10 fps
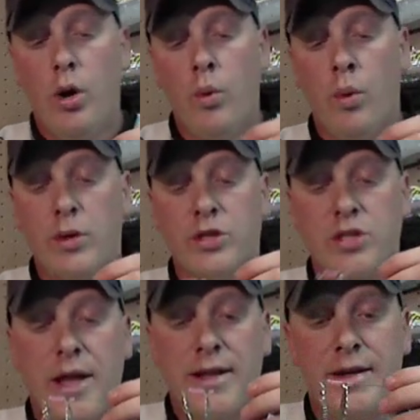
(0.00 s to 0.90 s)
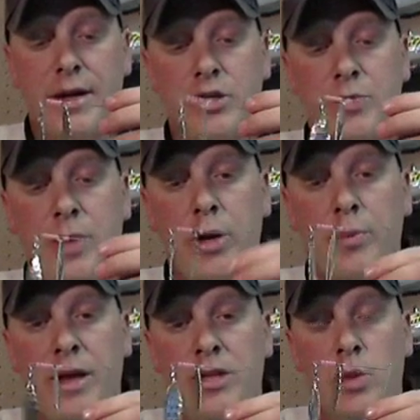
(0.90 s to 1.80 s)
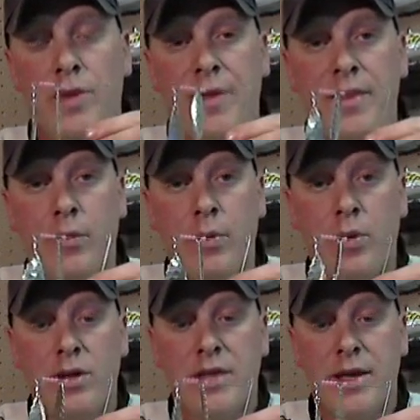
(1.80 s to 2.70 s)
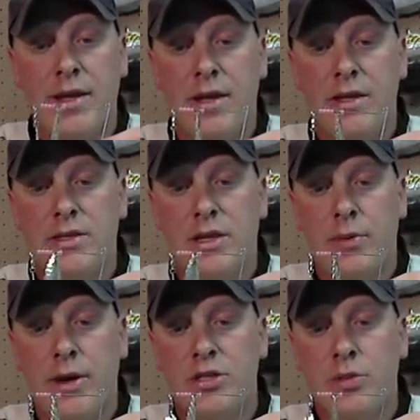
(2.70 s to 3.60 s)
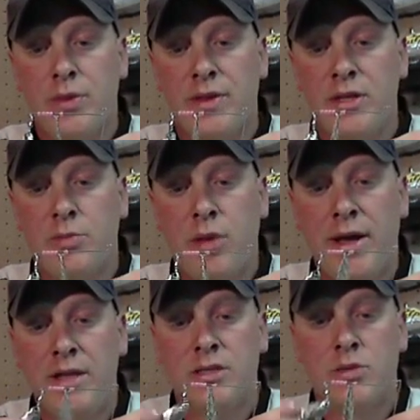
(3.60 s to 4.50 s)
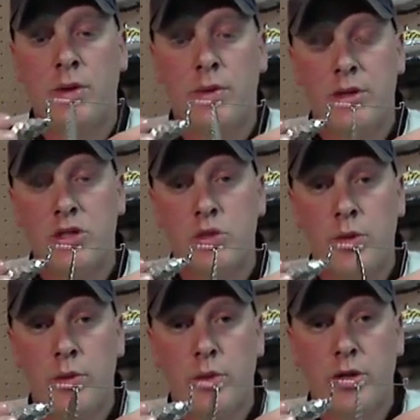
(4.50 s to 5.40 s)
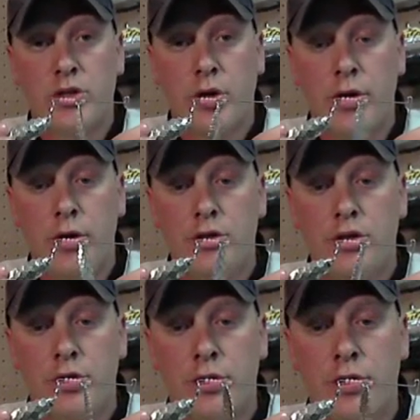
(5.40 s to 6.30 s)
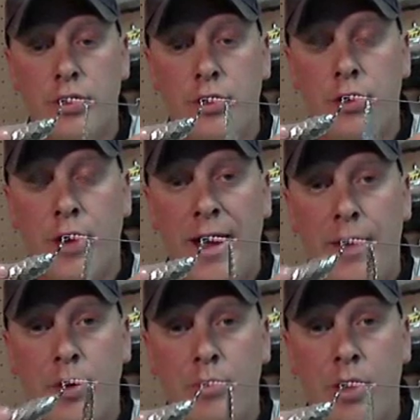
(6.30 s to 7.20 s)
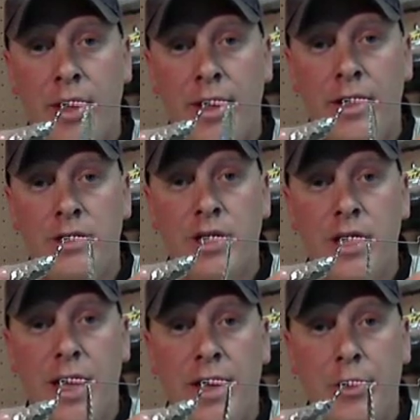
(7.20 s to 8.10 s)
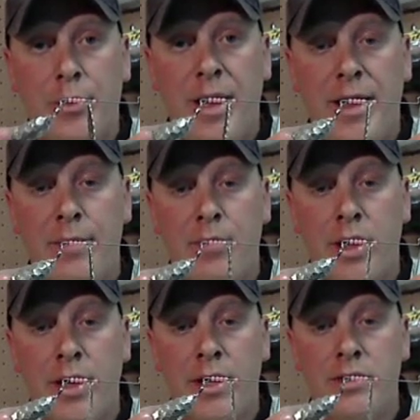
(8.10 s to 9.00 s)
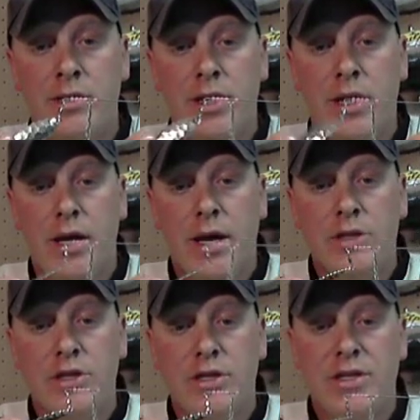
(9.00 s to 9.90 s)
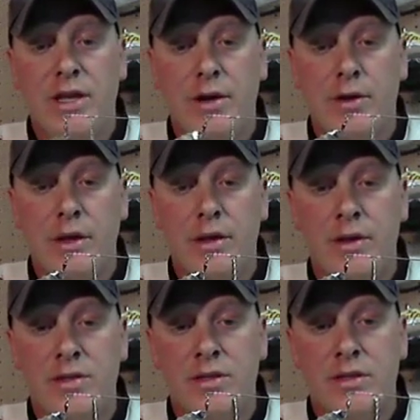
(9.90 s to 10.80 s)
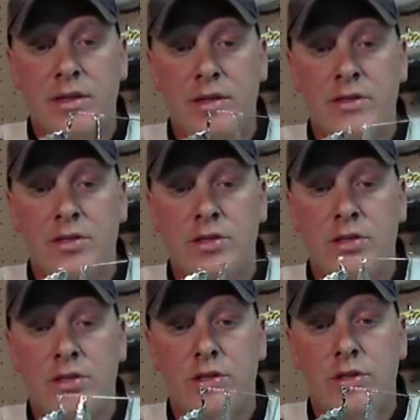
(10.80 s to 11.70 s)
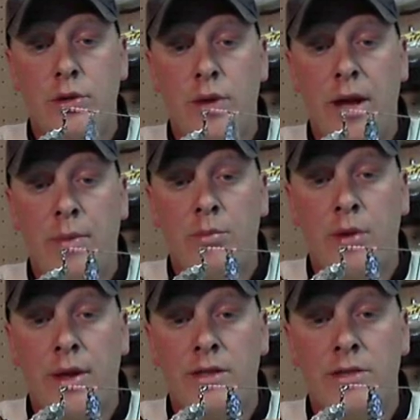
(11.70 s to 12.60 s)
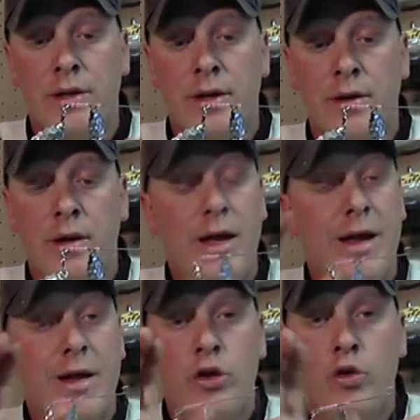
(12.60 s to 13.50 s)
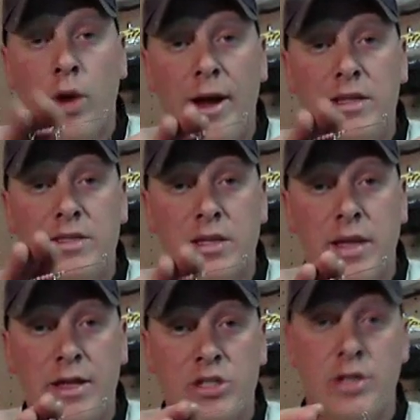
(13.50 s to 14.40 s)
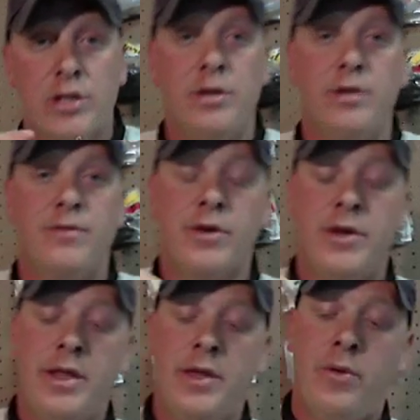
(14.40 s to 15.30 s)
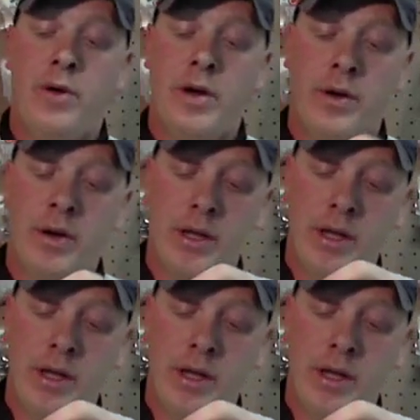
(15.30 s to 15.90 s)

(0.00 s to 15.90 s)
when we're selecting our spinner baits, one thing that we want to take into consideration with these blades is this is when you want to start using your hammered blades and your painted blades. As you can see here, this is just two hammered blades on here. Great selection for dingy water.